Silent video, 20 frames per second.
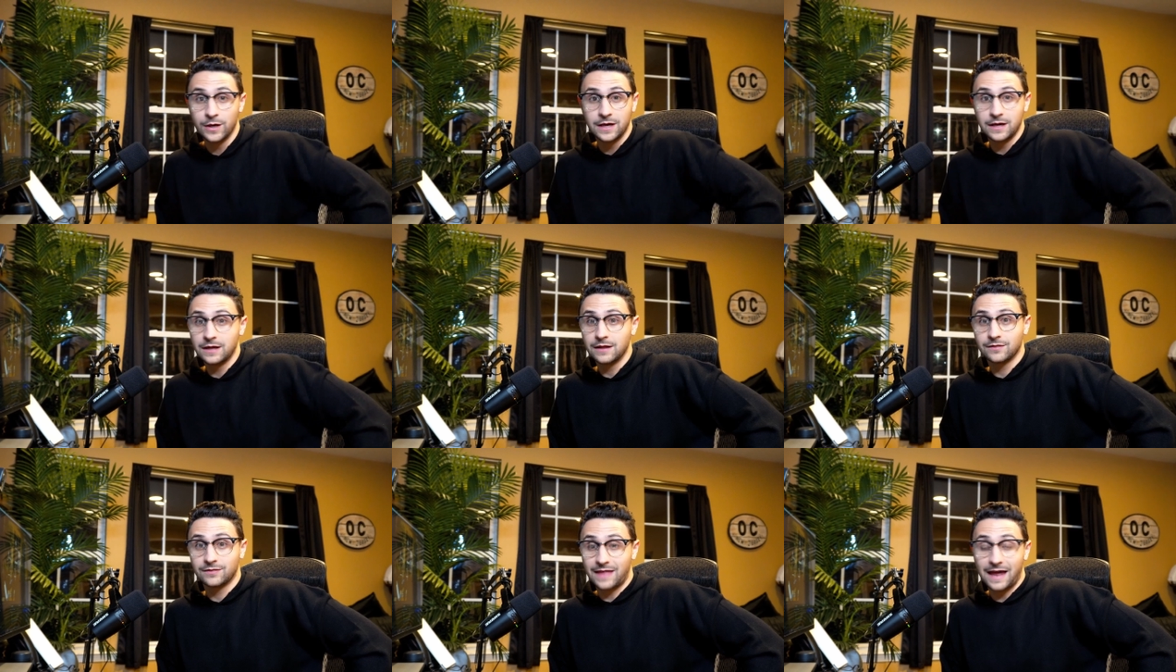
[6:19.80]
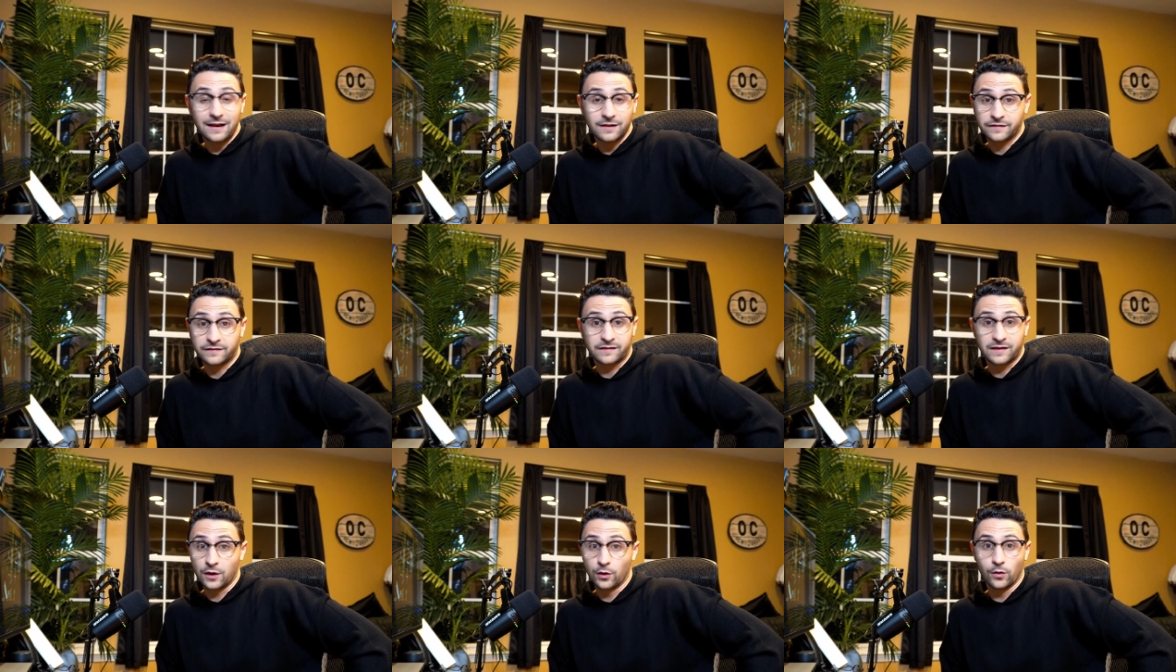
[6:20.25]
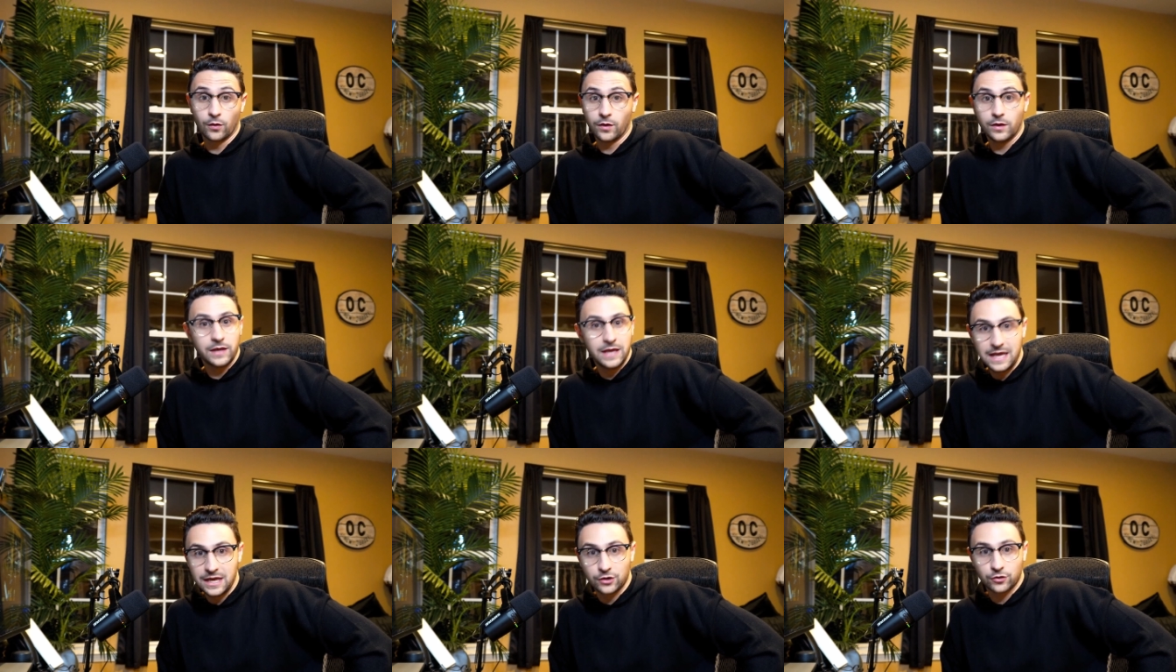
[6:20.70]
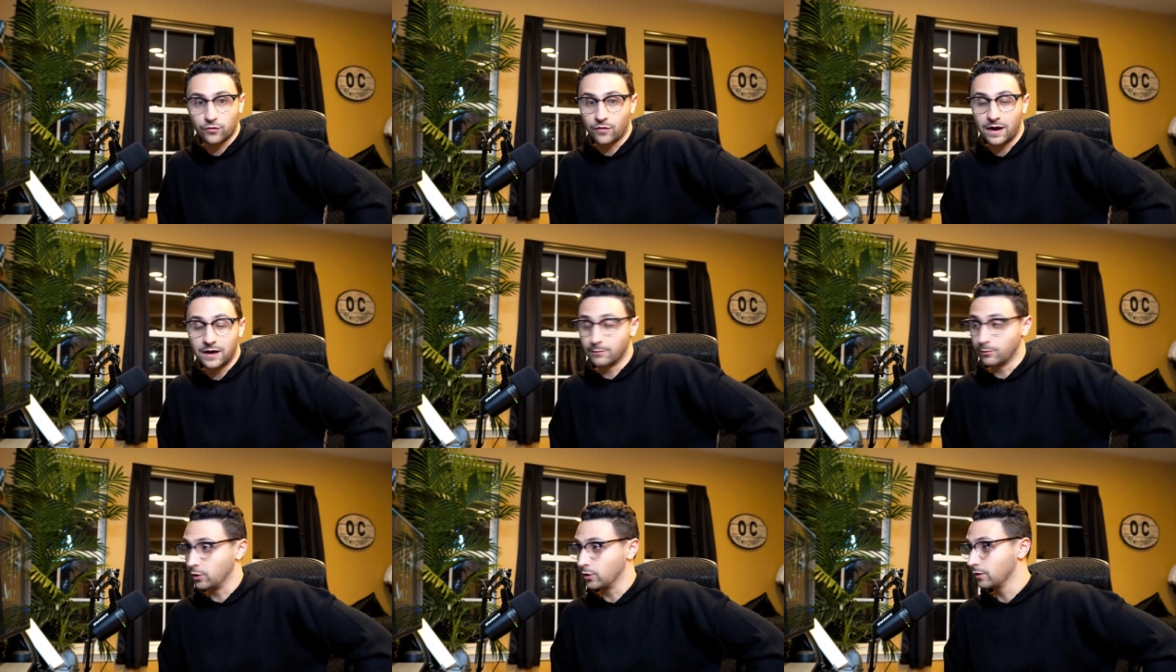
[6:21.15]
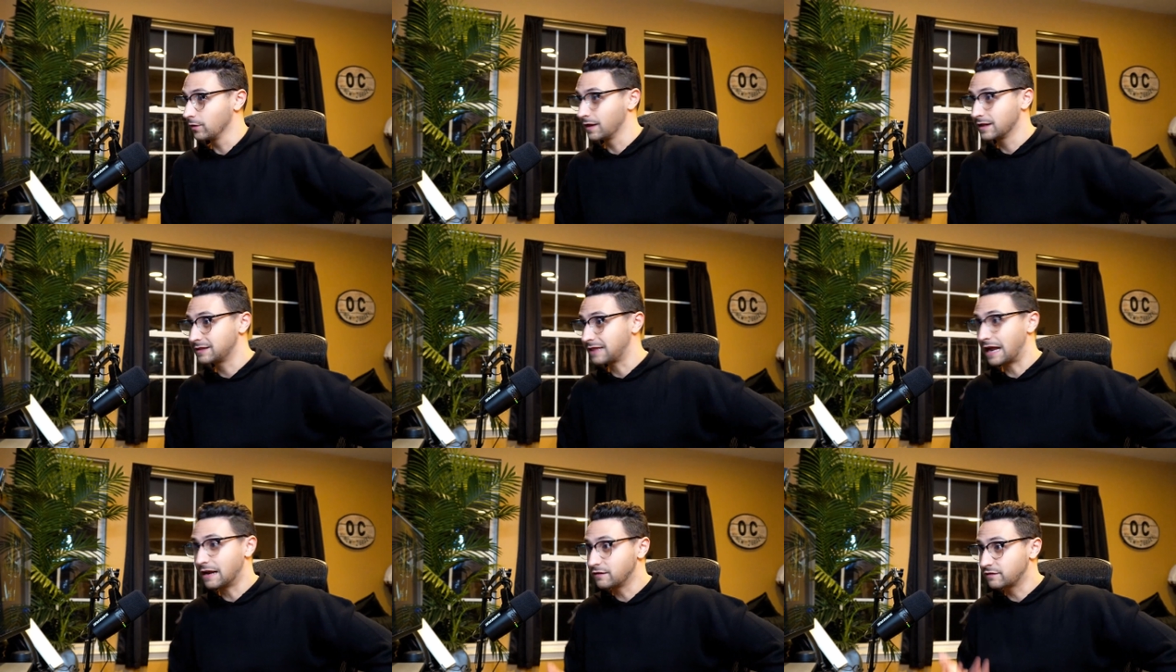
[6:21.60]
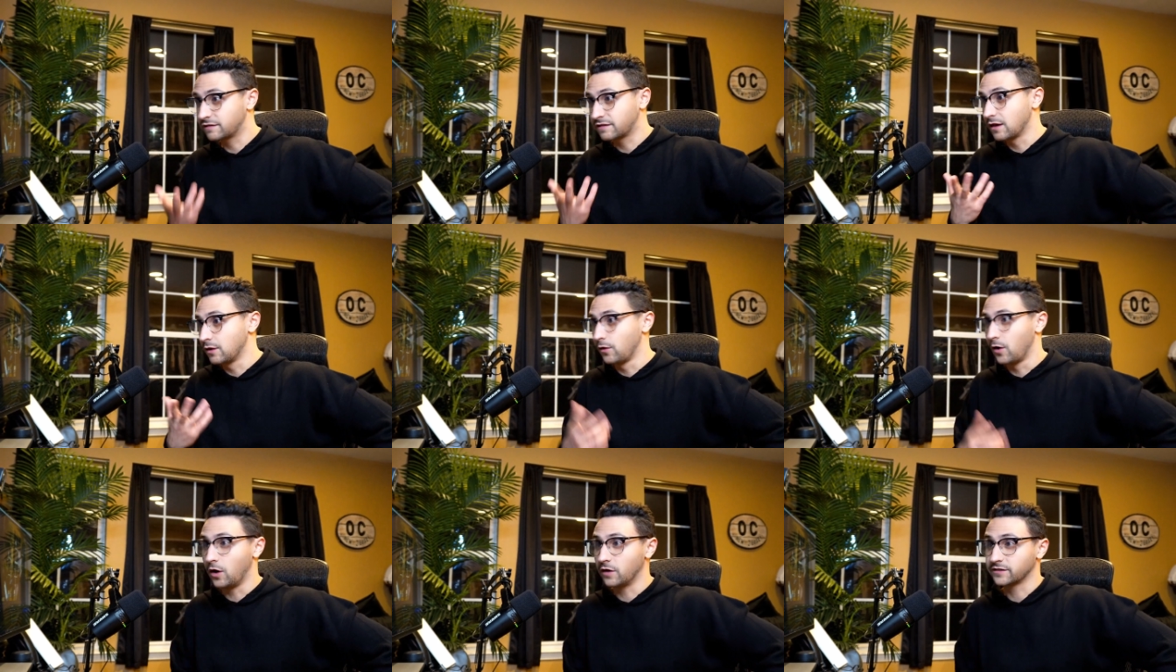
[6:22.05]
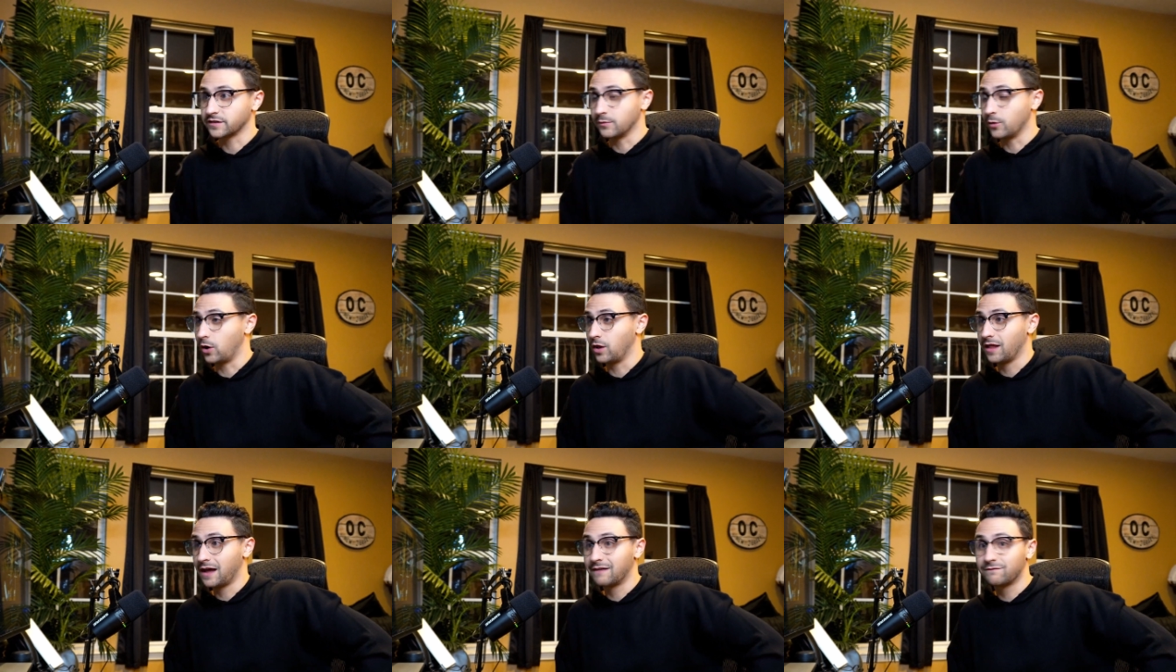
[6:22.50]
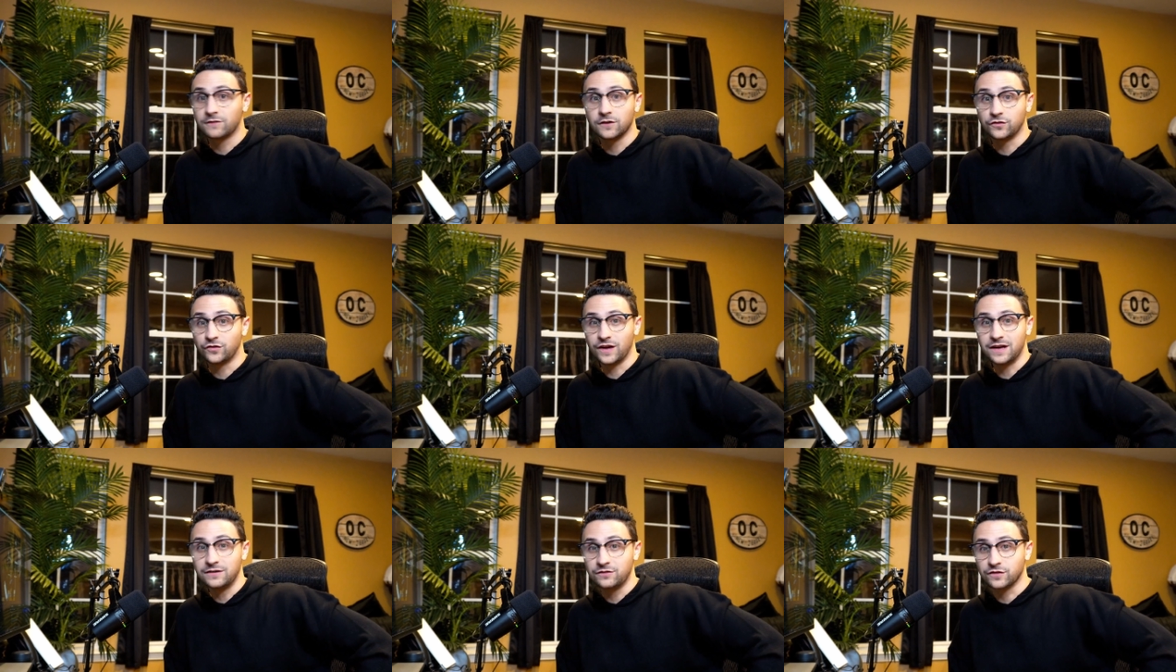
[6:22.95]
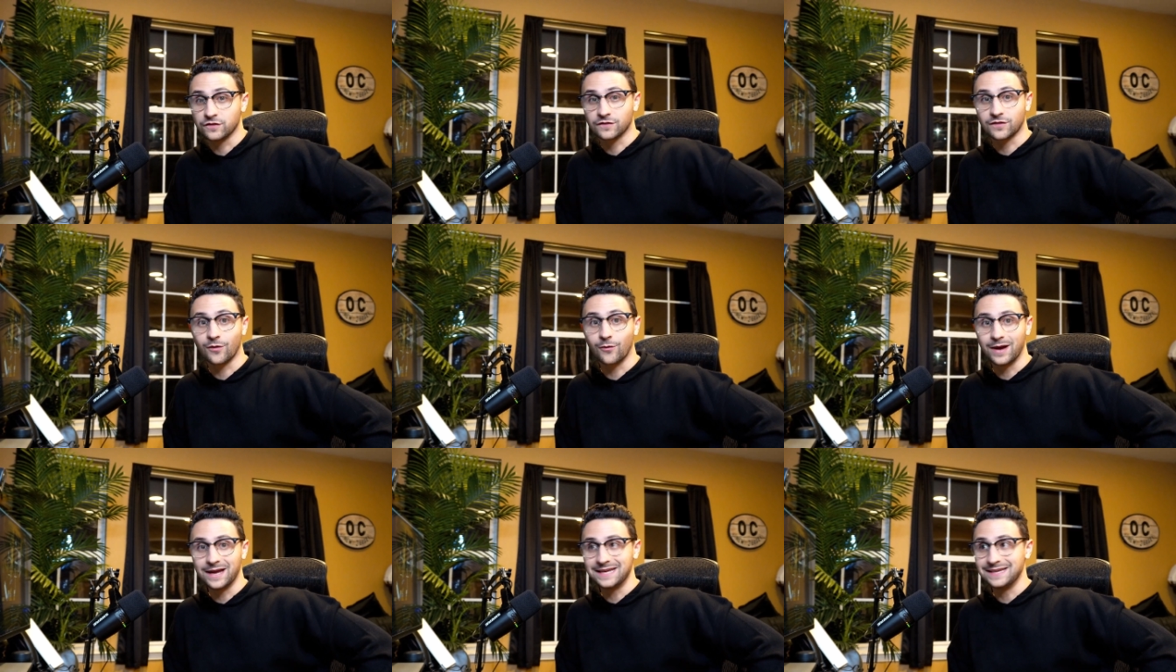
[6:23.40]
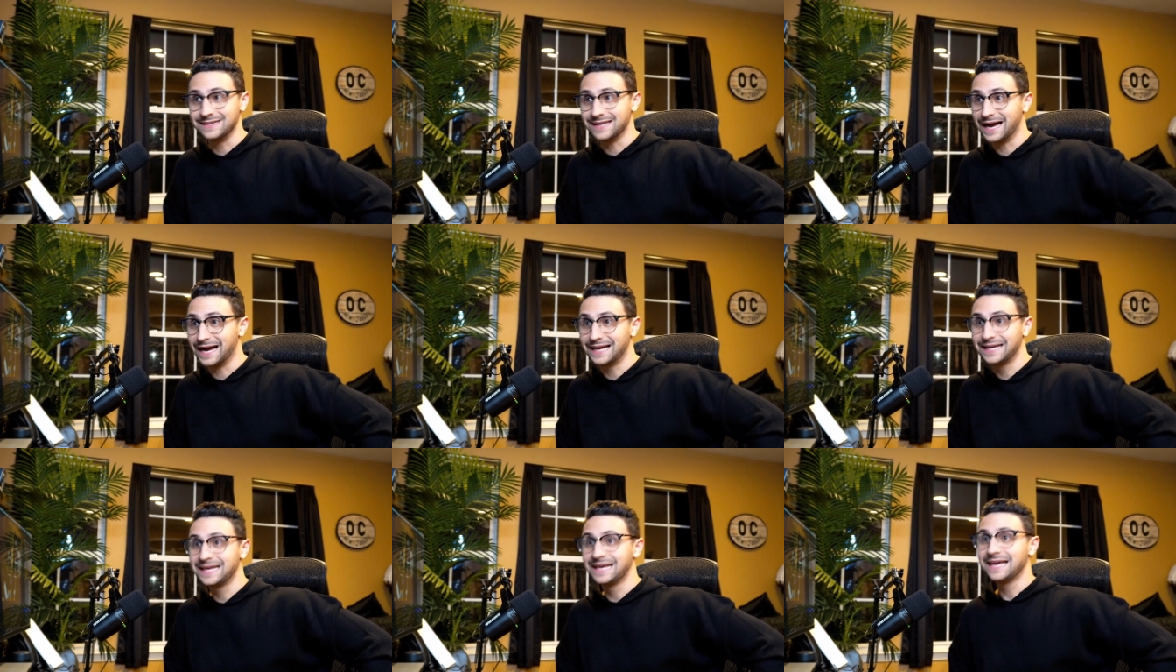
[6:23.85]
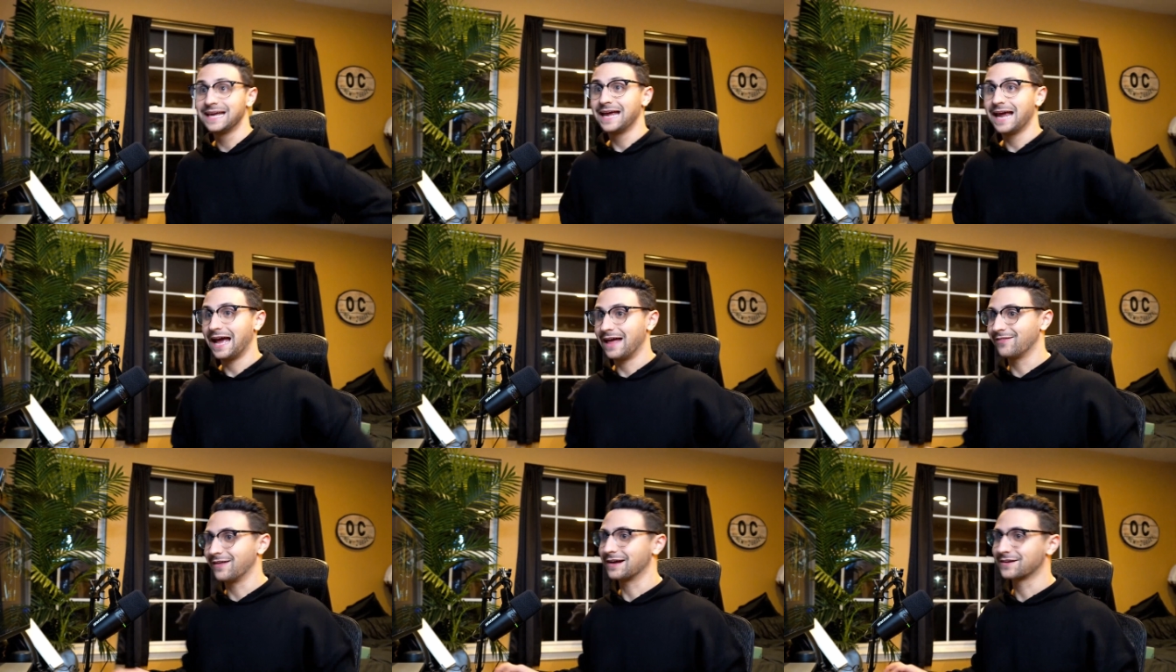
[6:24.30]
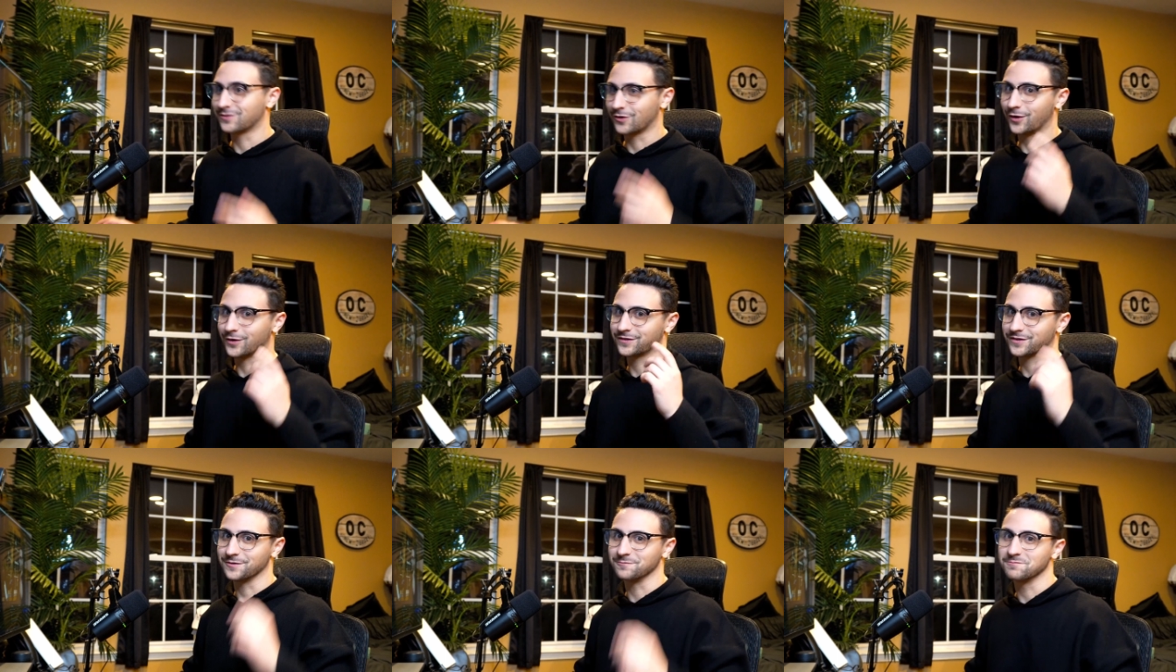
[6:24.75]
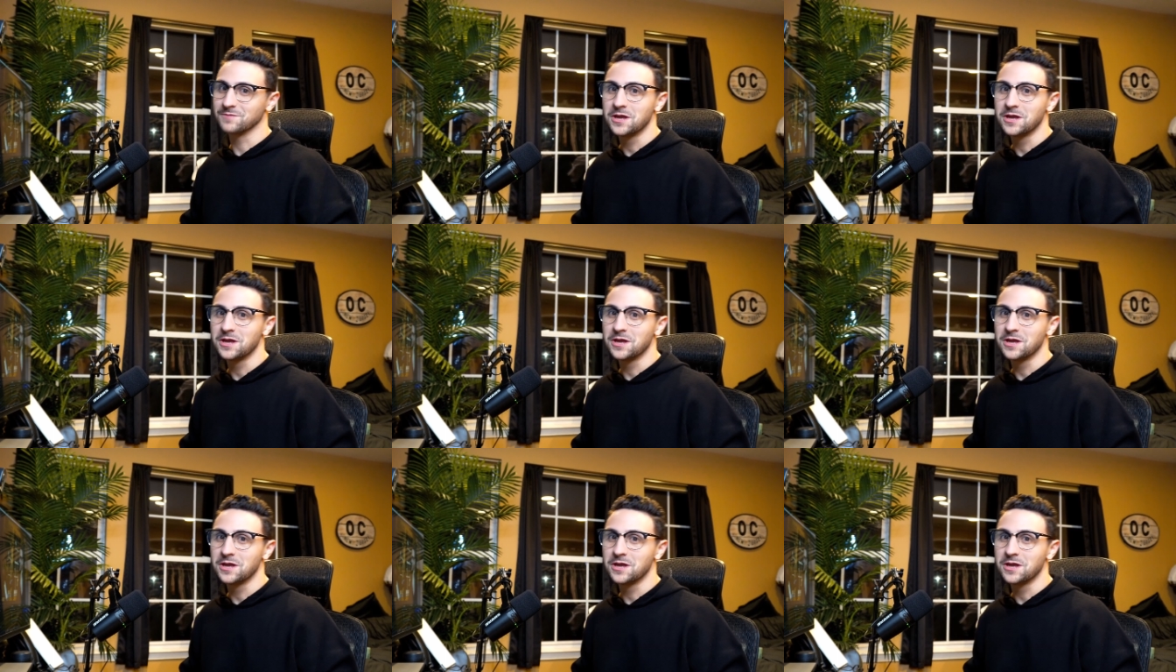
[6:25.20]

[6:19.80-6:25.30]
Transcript: that is still incredible. Like, that is still awesome. All I have to change is the way he died, and that's awesome.